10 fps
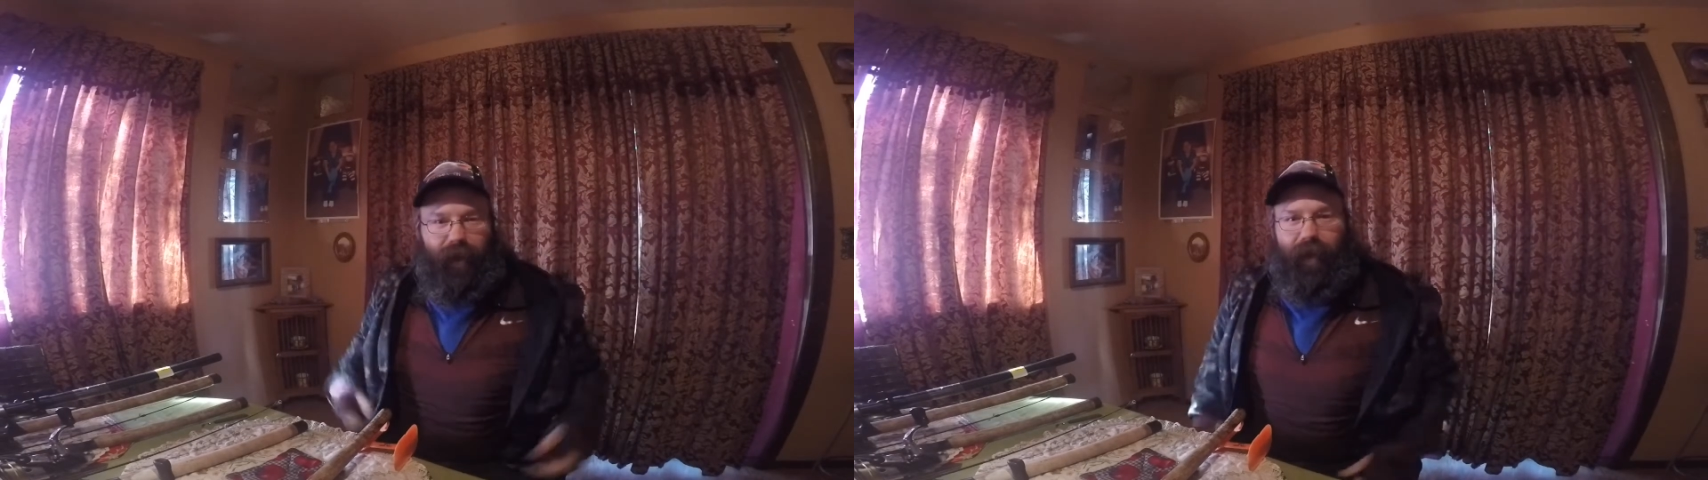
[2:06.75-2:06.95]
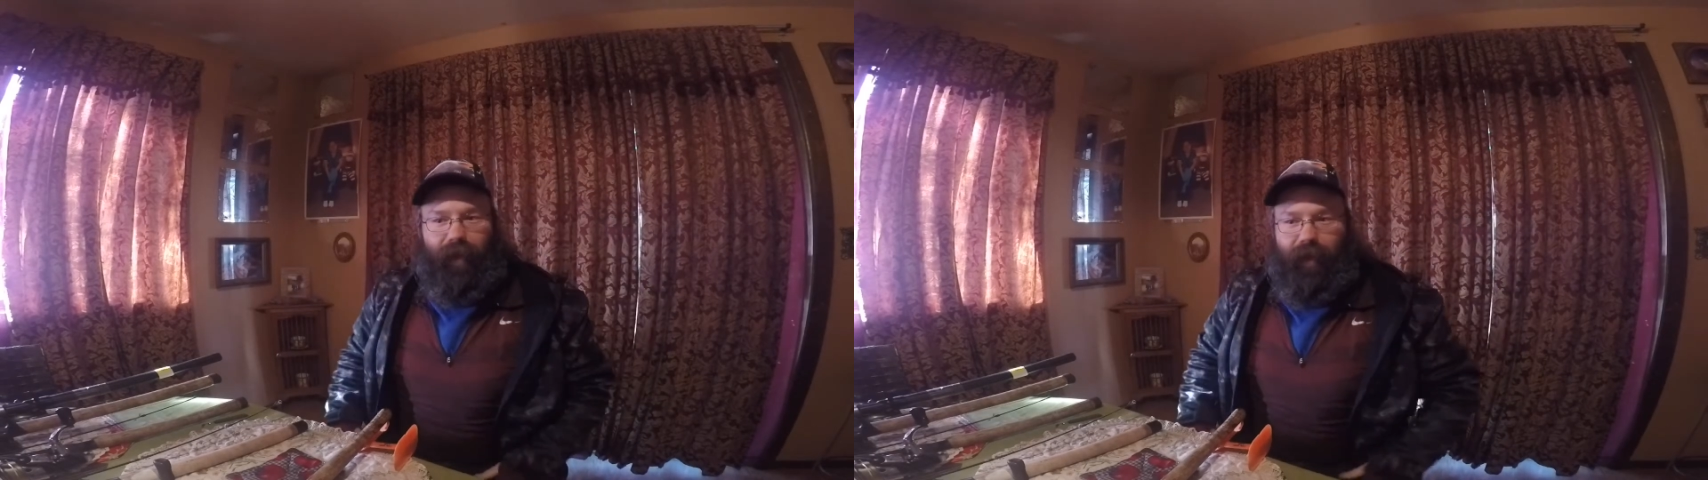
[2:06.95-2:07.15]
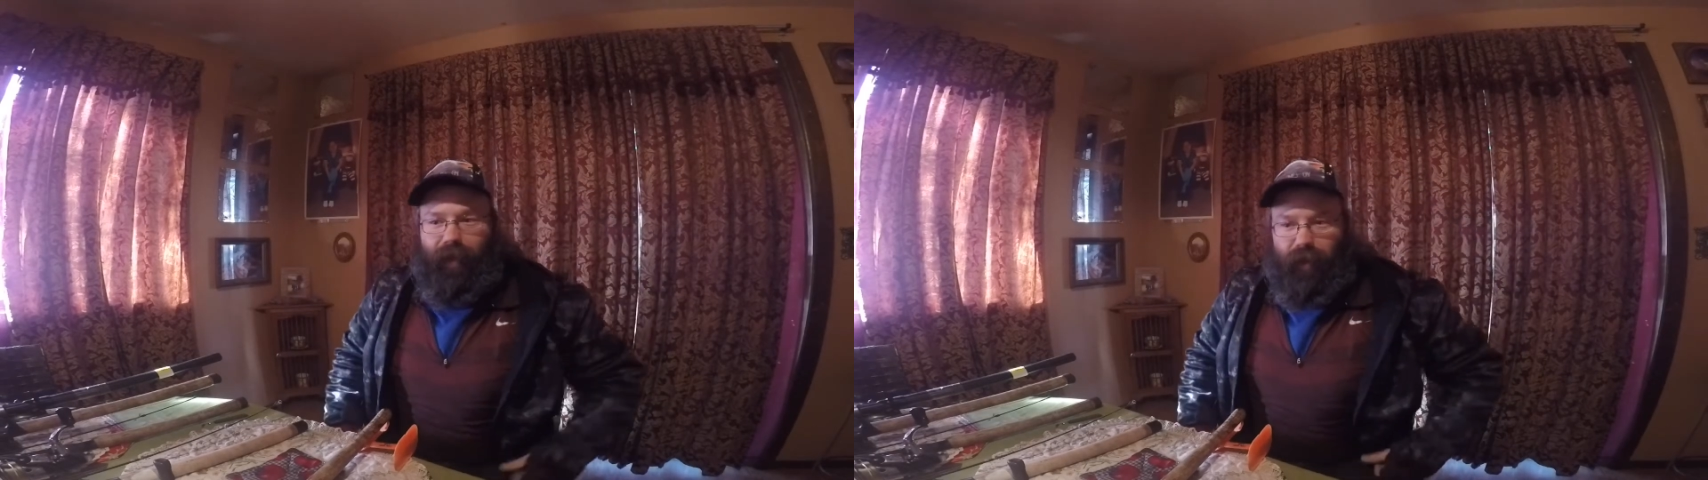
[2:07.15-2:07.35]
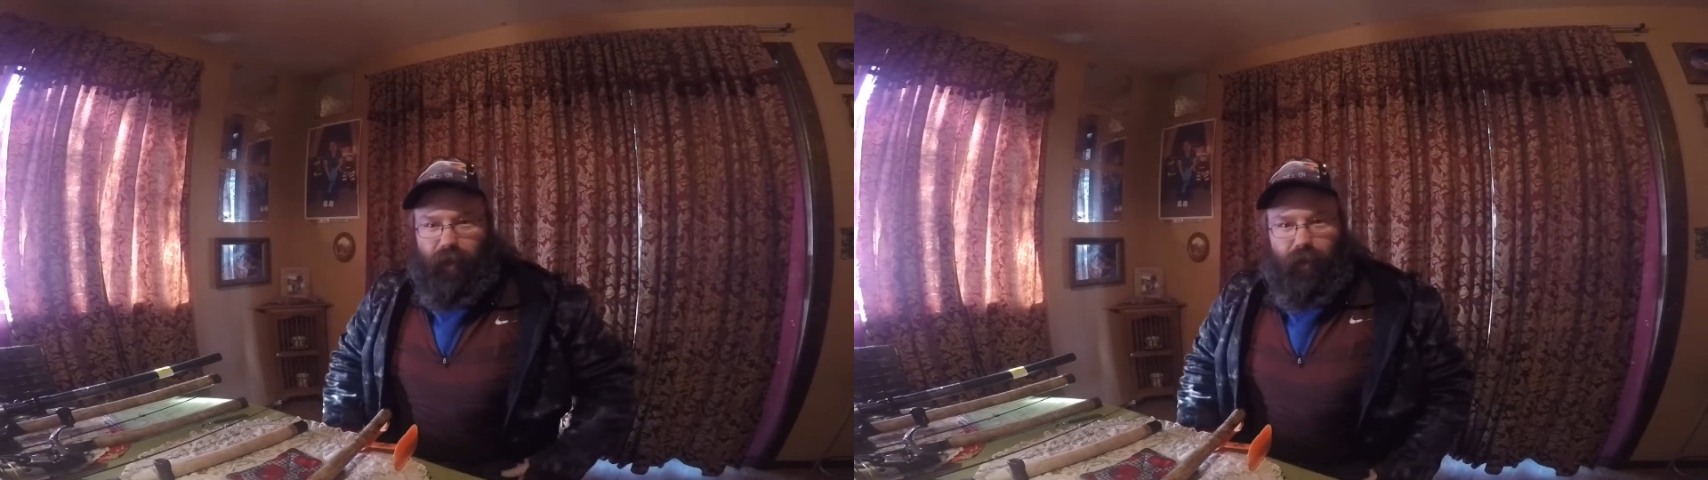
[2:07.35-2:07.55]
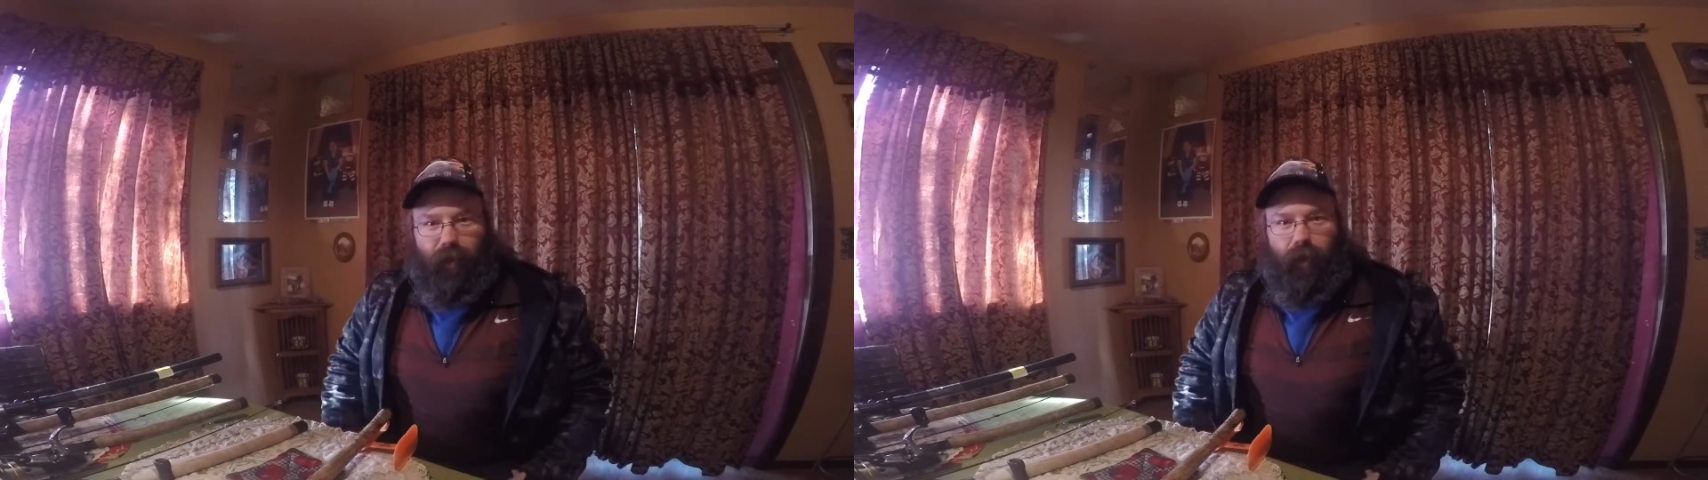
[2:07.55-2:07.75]
like
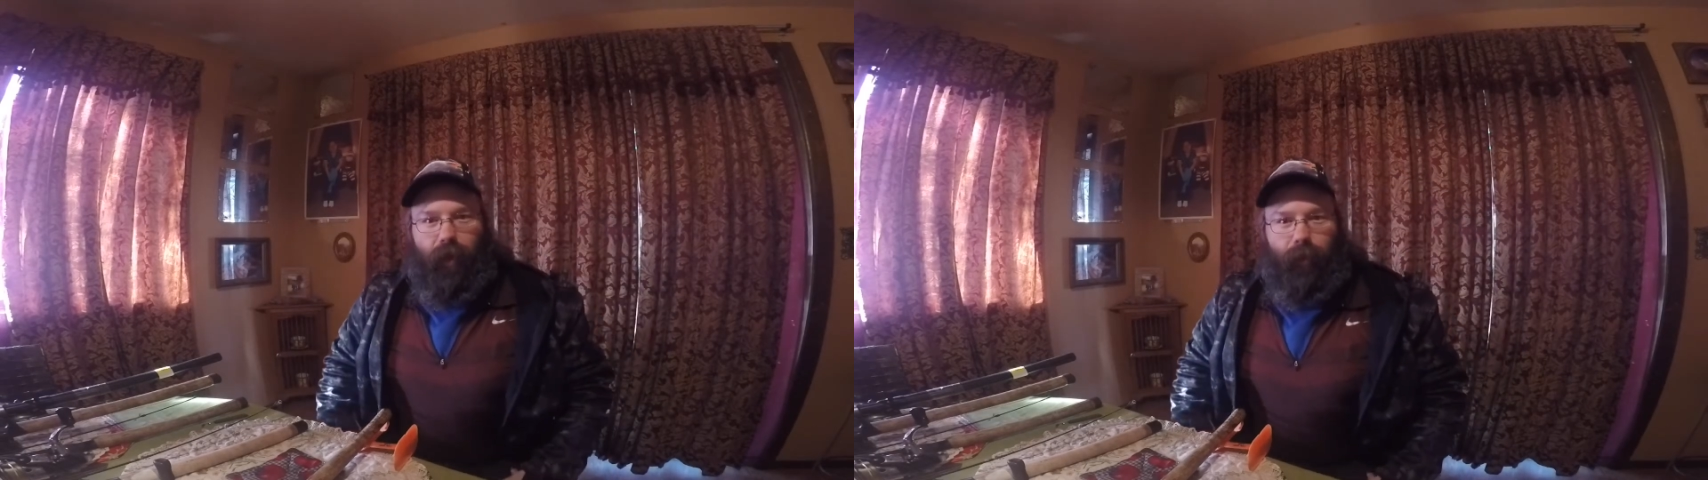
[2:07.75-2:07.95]
it.